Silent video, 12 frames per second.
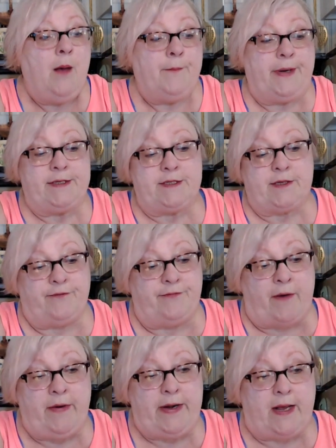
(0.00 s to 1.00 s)
But it's a
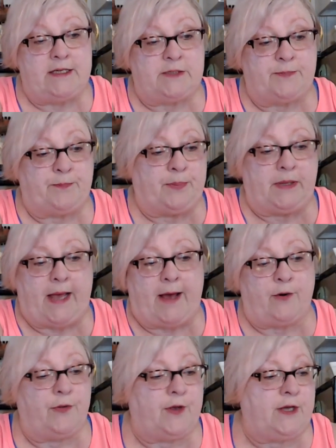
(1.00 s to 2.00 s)
very nice
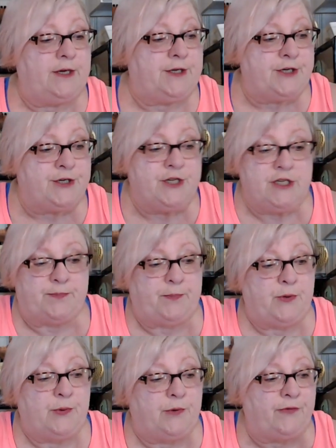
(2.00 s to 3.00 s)
platter. The condition's
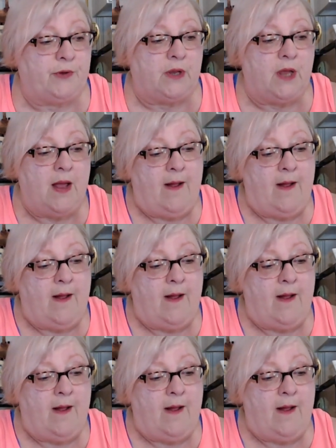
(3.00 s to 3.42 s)
beautiful.